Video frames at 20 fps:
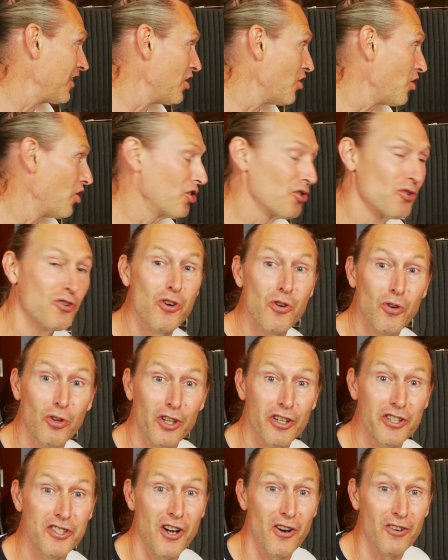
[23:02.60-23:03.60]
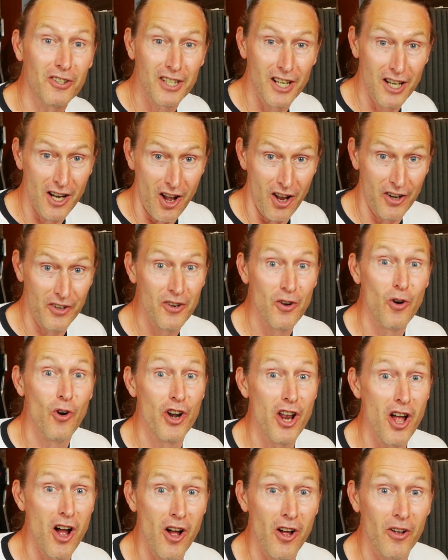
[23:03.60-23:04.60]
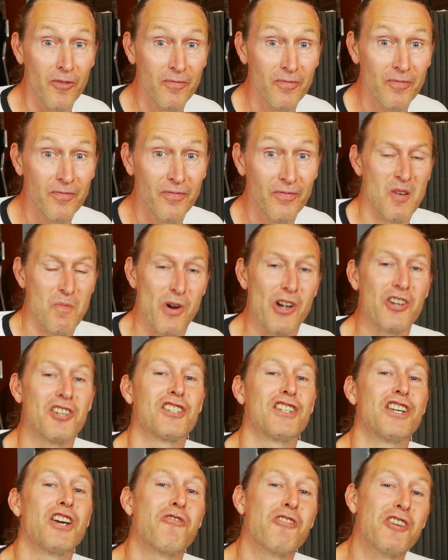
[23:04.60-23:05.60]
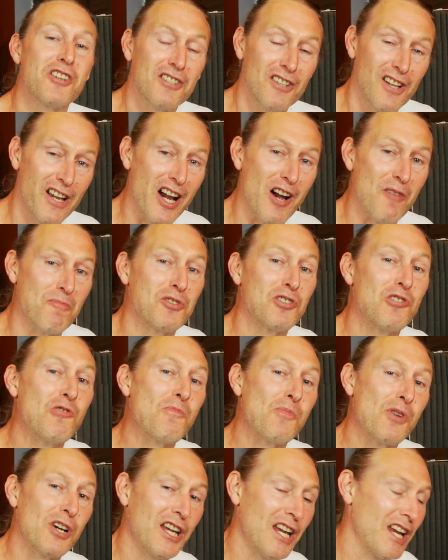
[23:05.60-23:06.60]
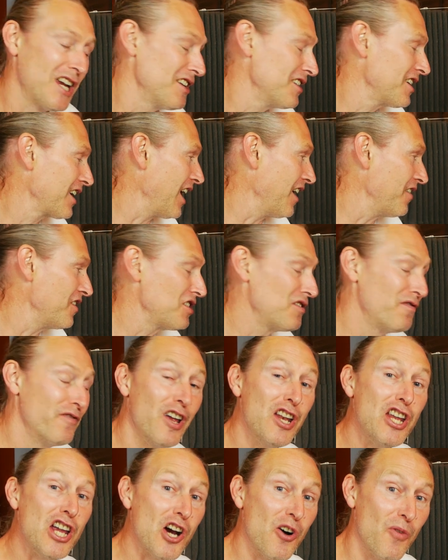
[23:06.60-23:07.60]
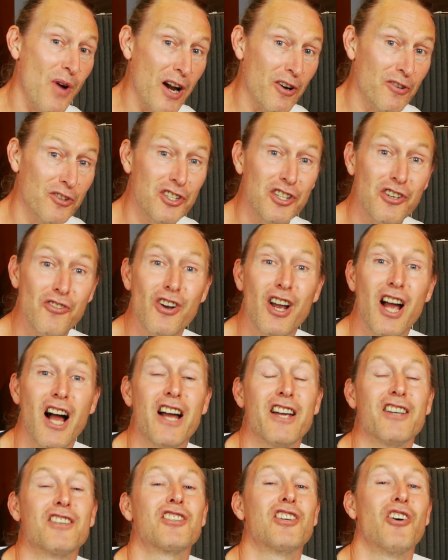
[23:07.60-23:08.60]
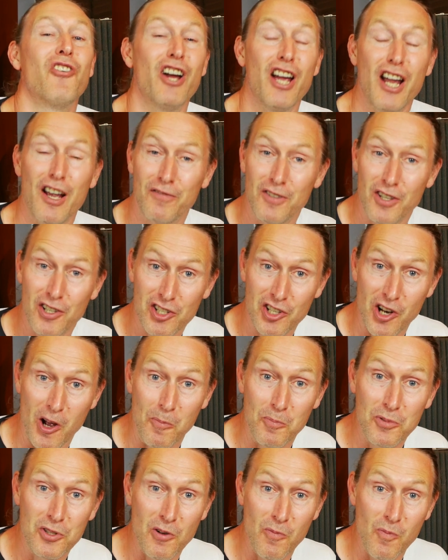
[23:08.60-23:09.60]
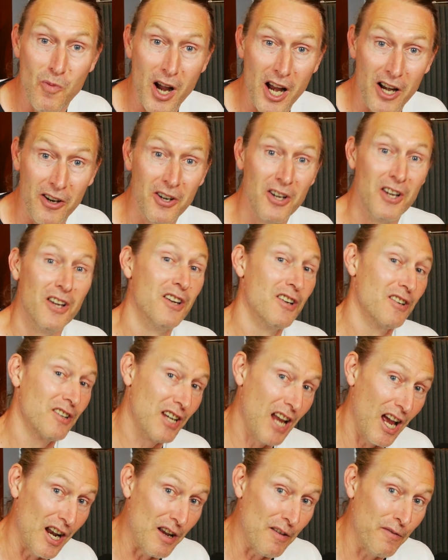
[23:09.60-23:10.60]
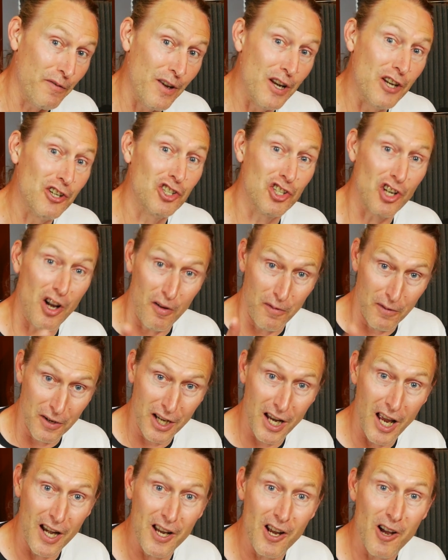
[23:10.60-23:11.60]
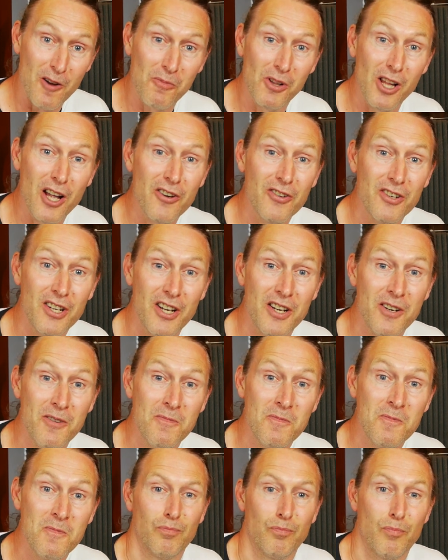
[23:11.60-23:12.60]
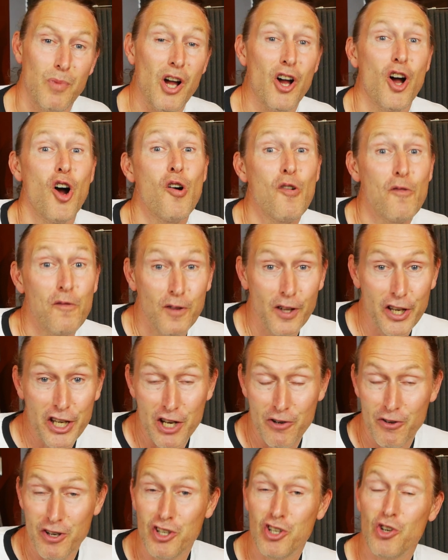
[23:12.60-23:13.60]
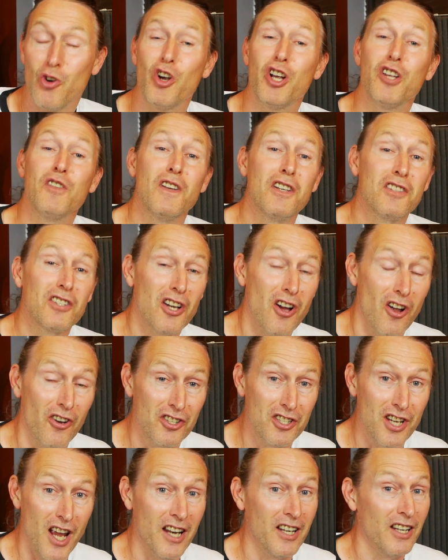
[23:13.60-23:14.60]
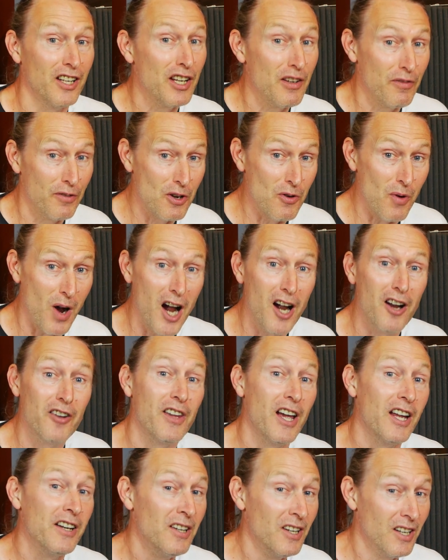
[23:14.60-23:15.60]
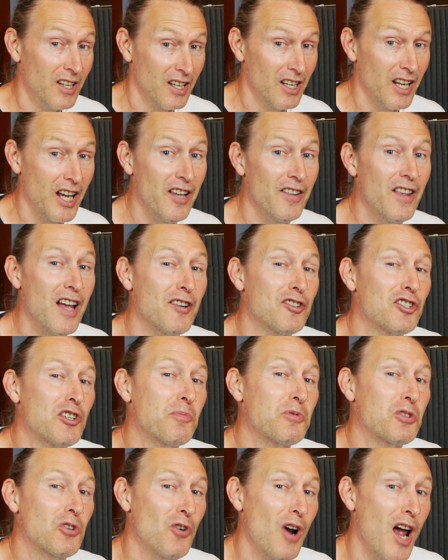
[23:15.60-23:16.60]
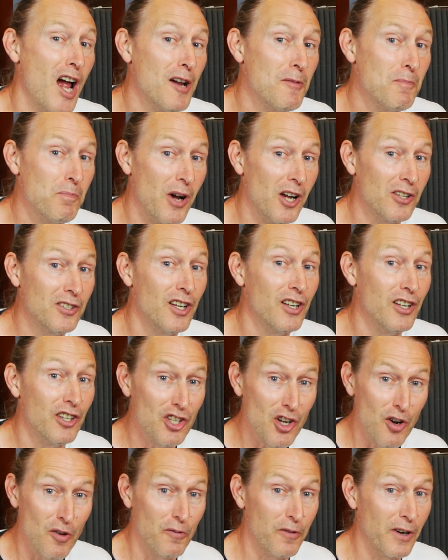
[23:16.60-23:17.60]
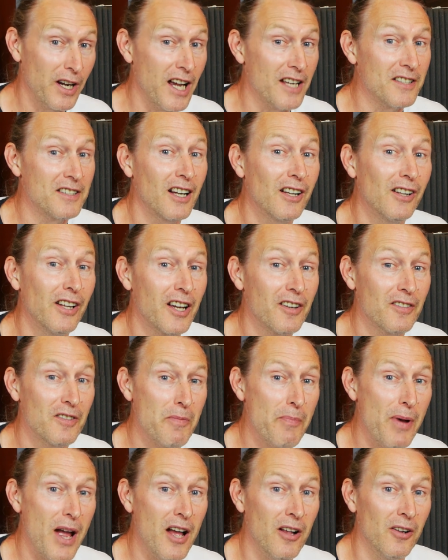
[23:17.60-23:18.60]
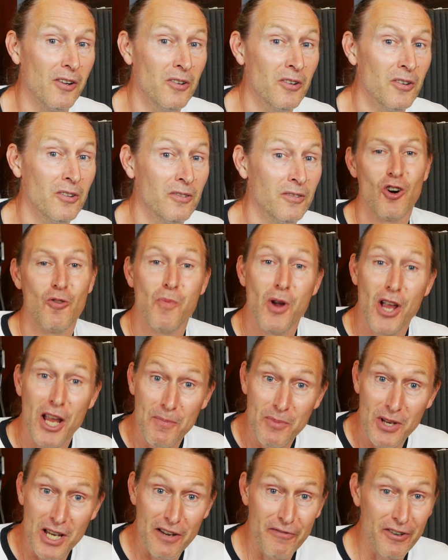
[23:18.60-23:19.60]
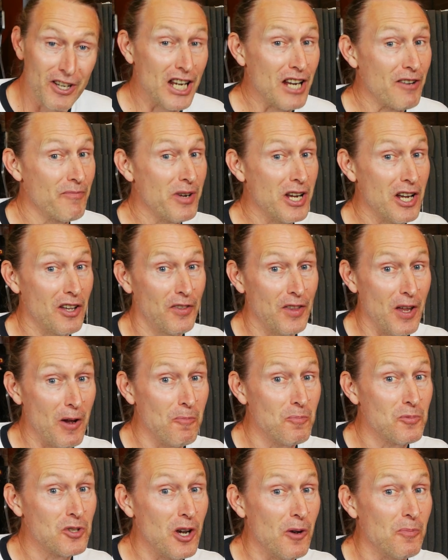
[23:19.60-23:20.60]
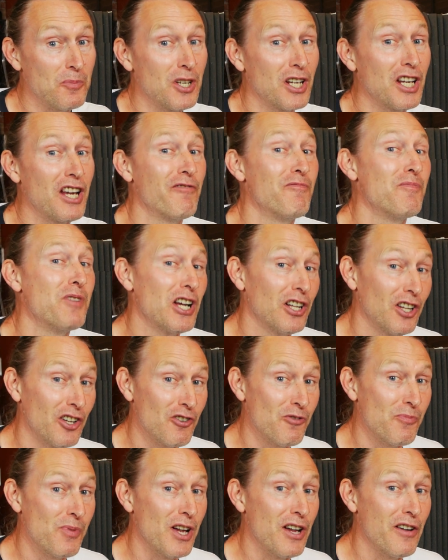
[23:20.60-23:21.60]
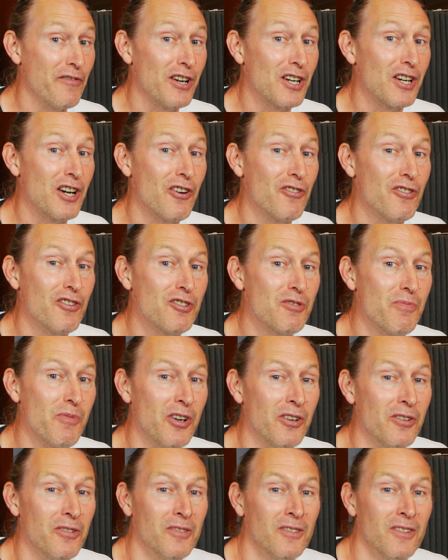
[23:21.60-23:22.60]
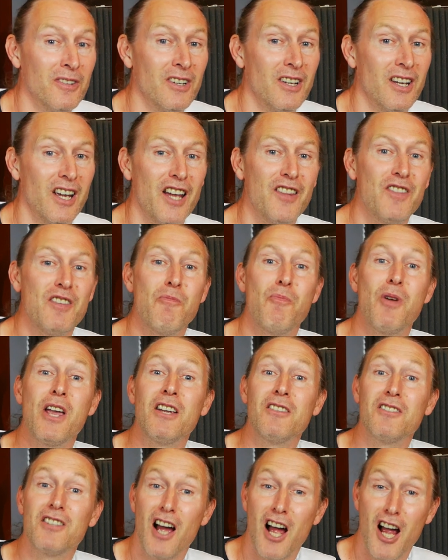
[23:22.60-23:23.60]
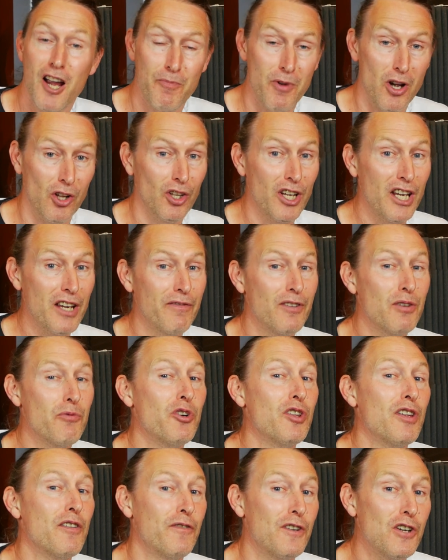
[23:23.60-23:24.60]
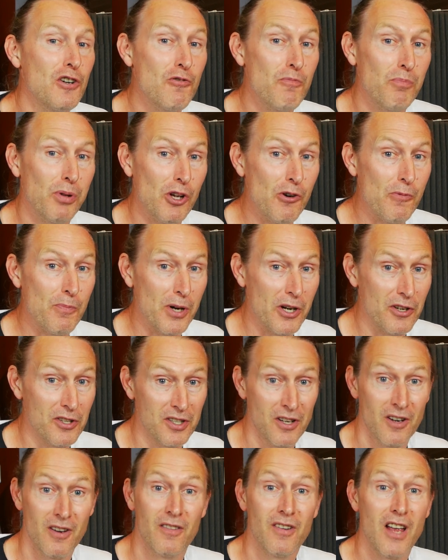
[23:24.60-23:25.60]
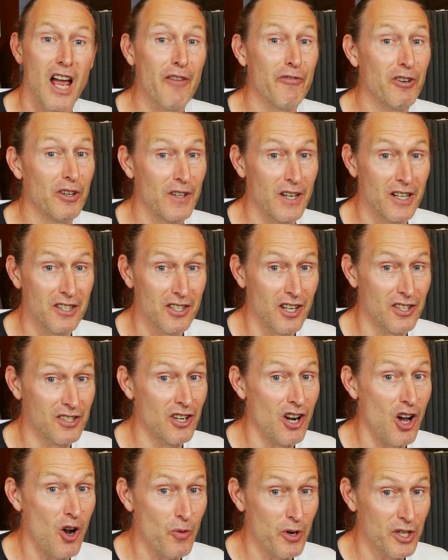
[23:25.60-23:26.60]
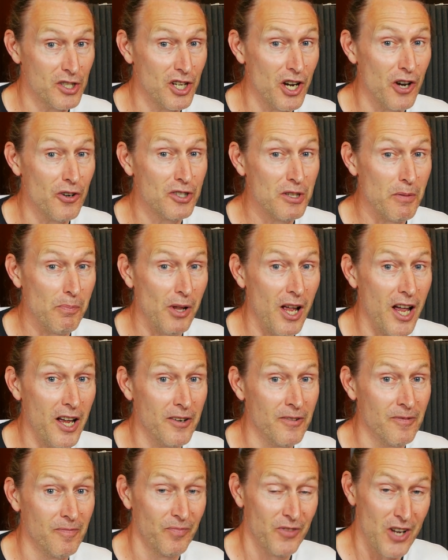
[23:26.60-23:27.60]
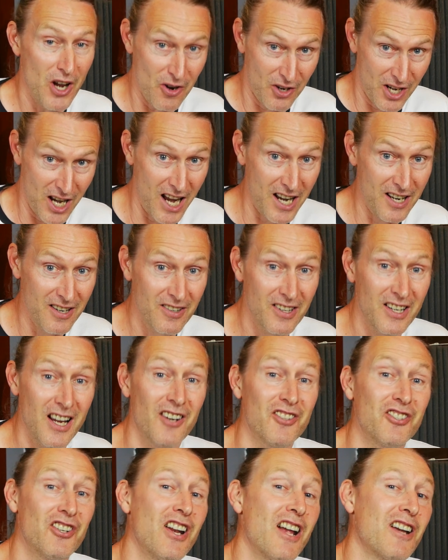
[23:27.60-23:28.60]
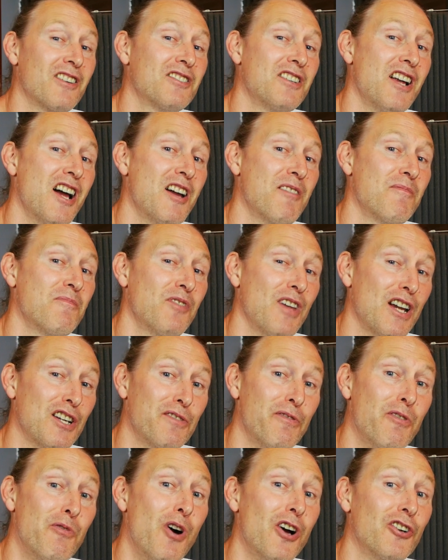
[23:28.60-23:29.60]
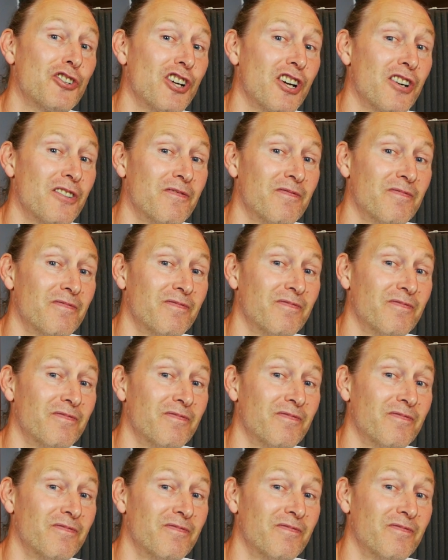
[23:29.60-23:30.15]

the oil cooler ducting on or not? But seriously, I'm super keen to get this video out to you guys, so I have to stop somewhere, get it finished off and get it uploaded. But hopefully you're enjoying this content, and if you are, then hit that subscribe button and don't forget to click the bell. Or maybe even give me a thumbs up to give me a little bit of encouragement. In the meantime, I'll leave you with a few bloopers. Everything doesn't always go to plan. Okay, catch you next time. Thanks for watching.